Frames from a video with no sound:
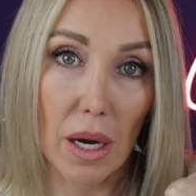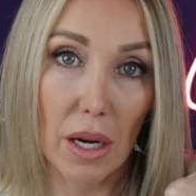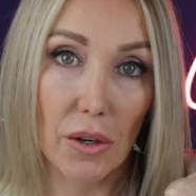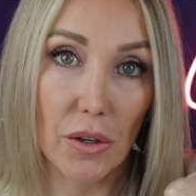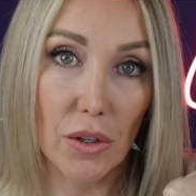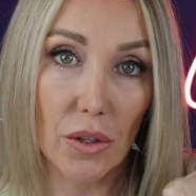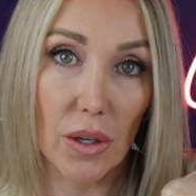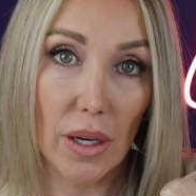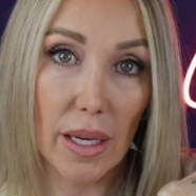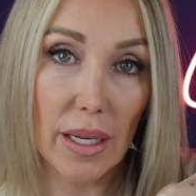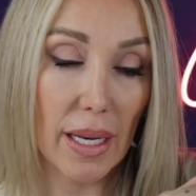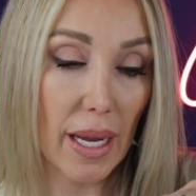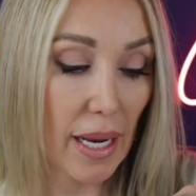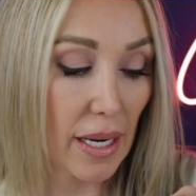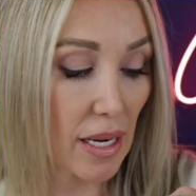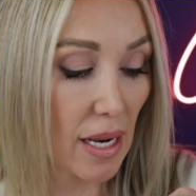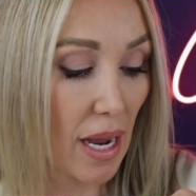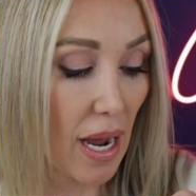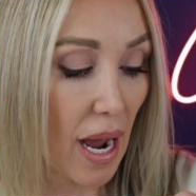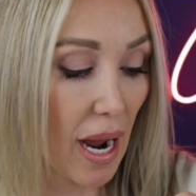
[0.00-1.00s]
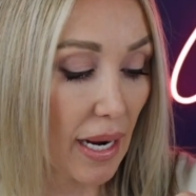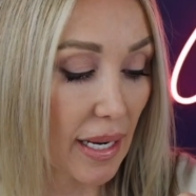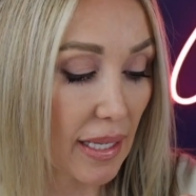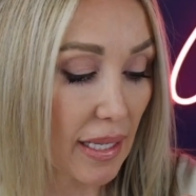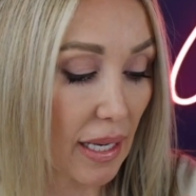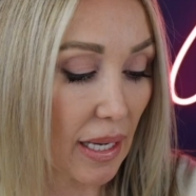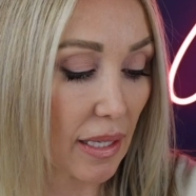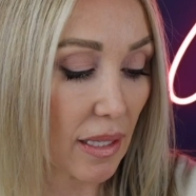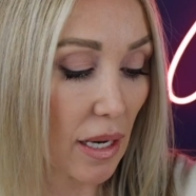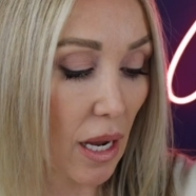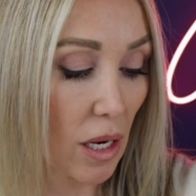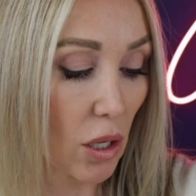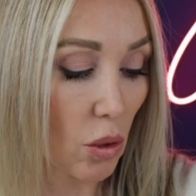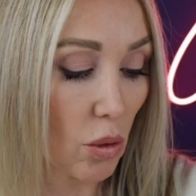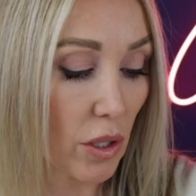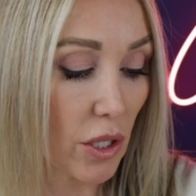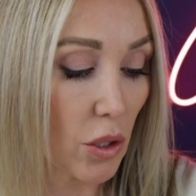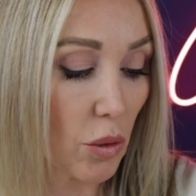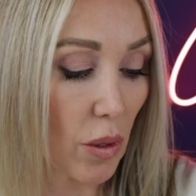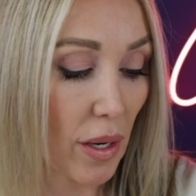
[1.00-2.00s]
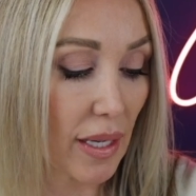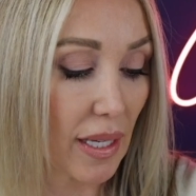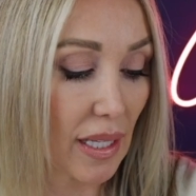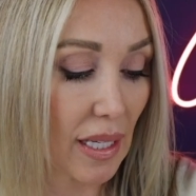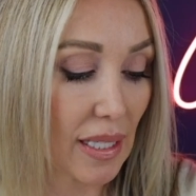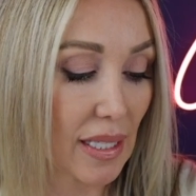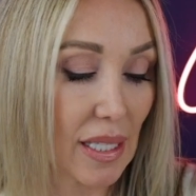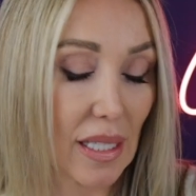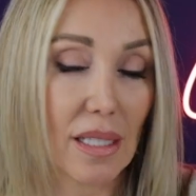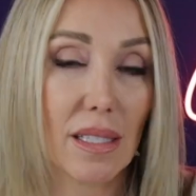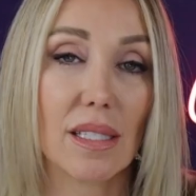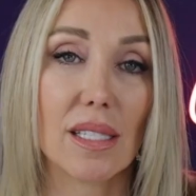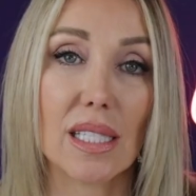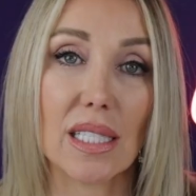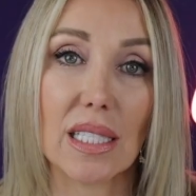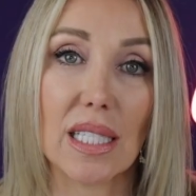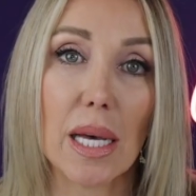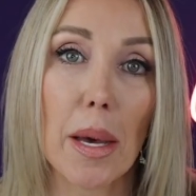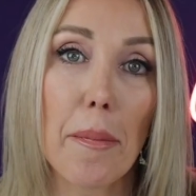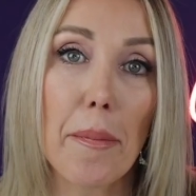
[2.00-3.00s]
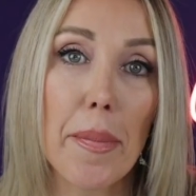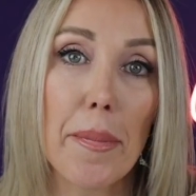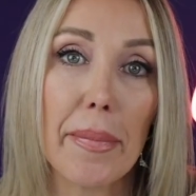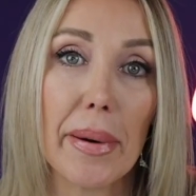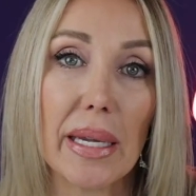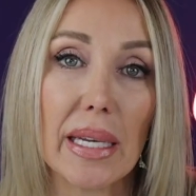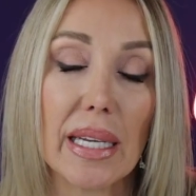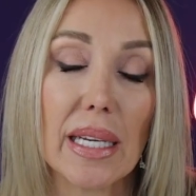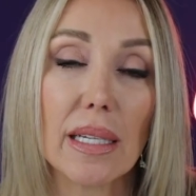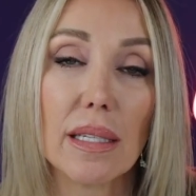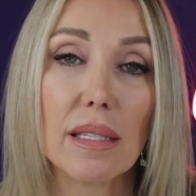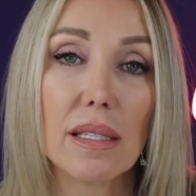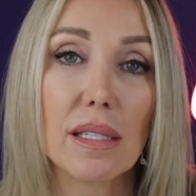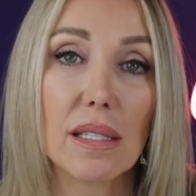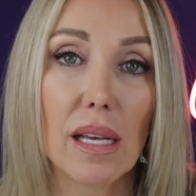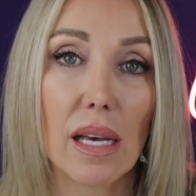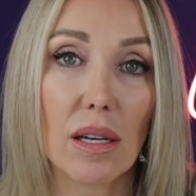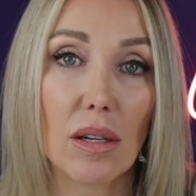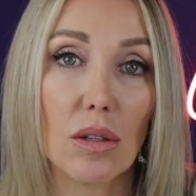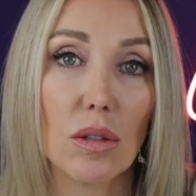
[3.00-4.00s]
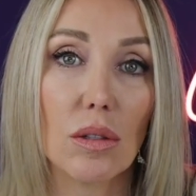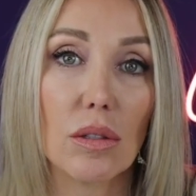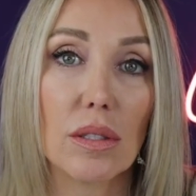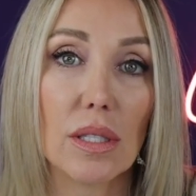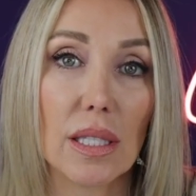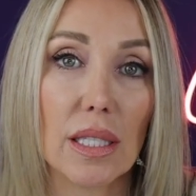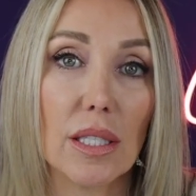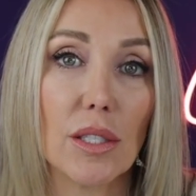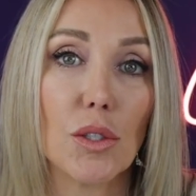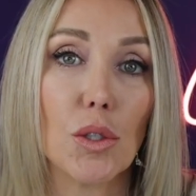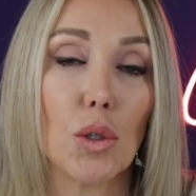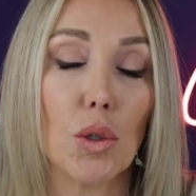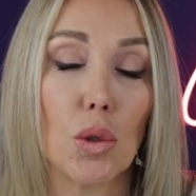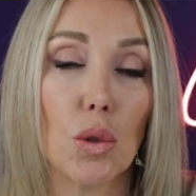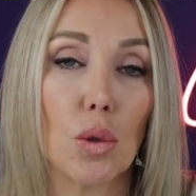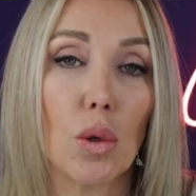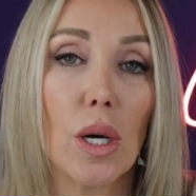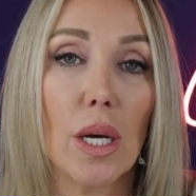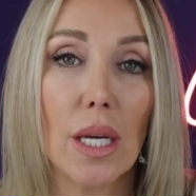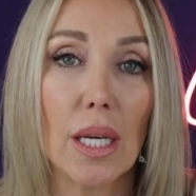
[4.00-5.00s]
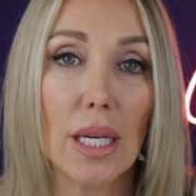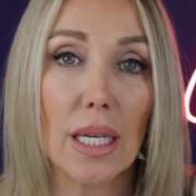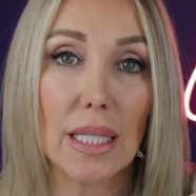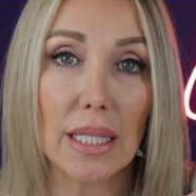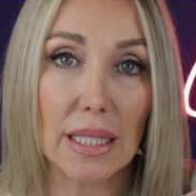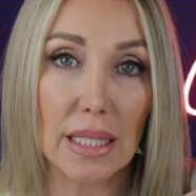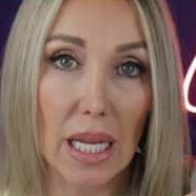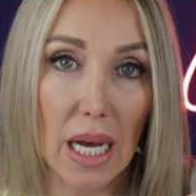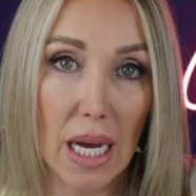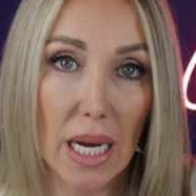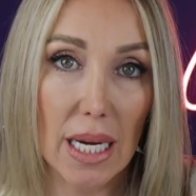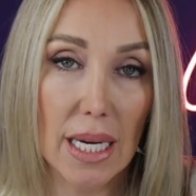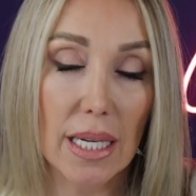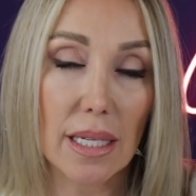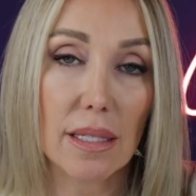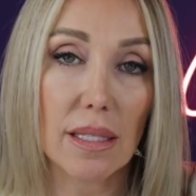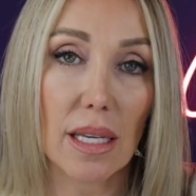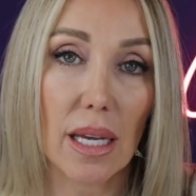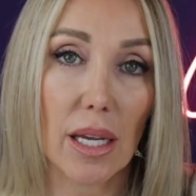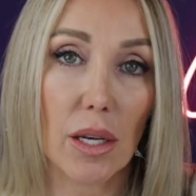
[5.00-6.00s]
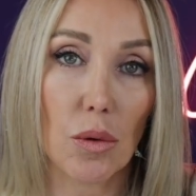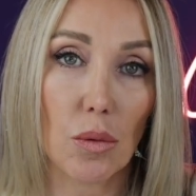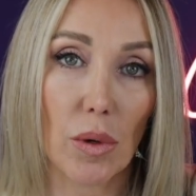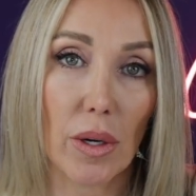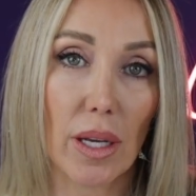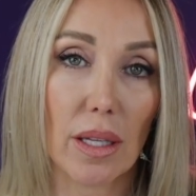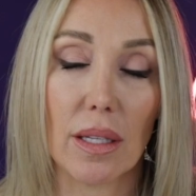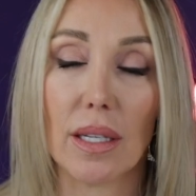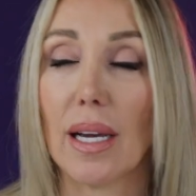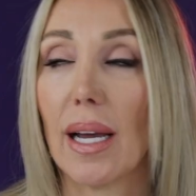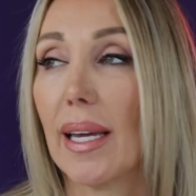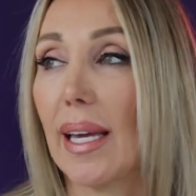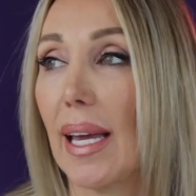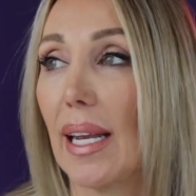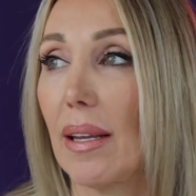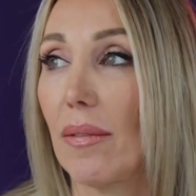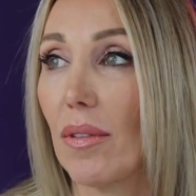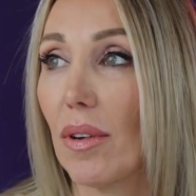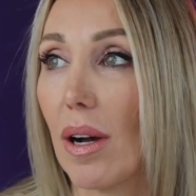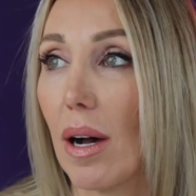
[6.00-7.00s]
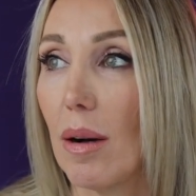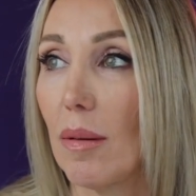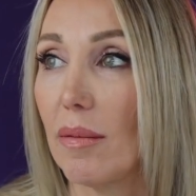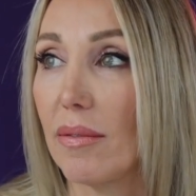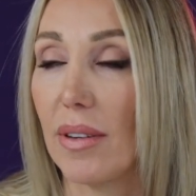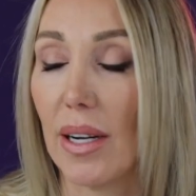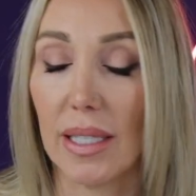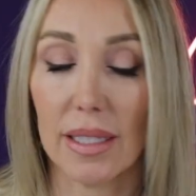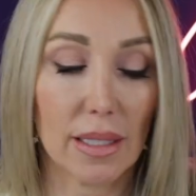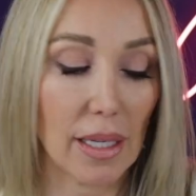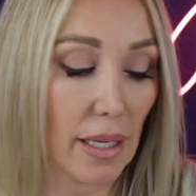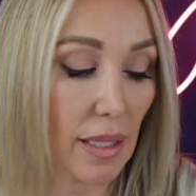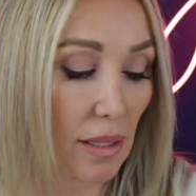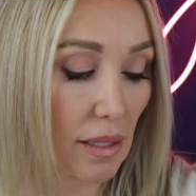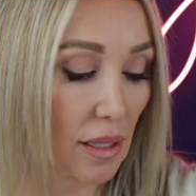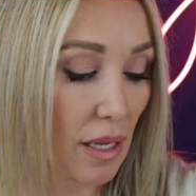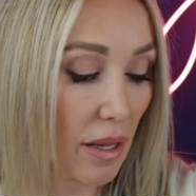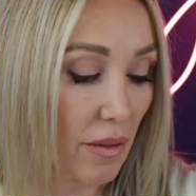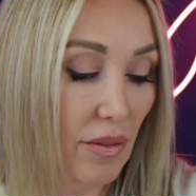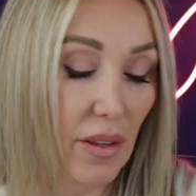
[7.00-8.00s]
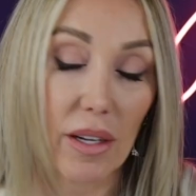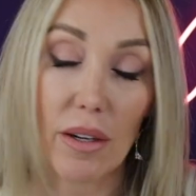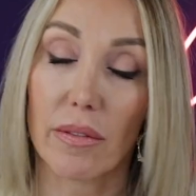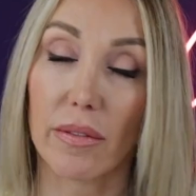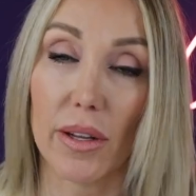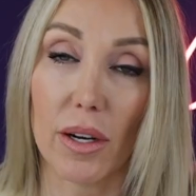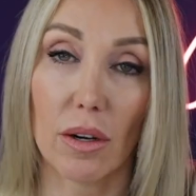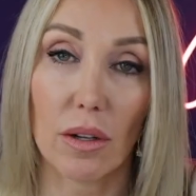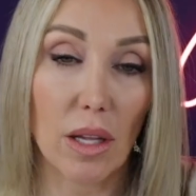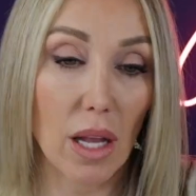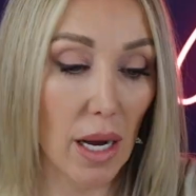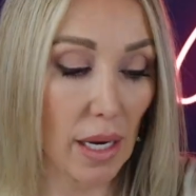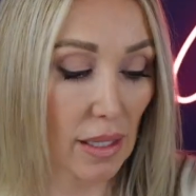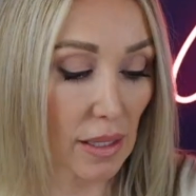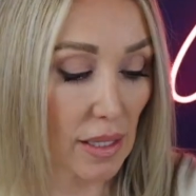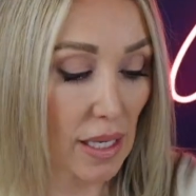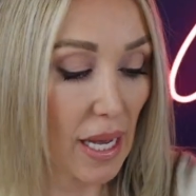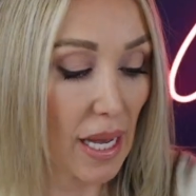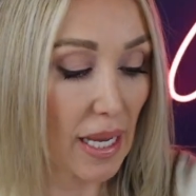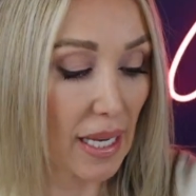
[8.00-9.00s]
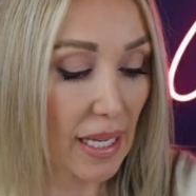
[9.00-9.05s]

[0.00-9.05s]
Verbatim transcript: under it and I get, not only do I get it to slip, but it settles into lines and, look, I can't even call them fine lines. They're, they're lines.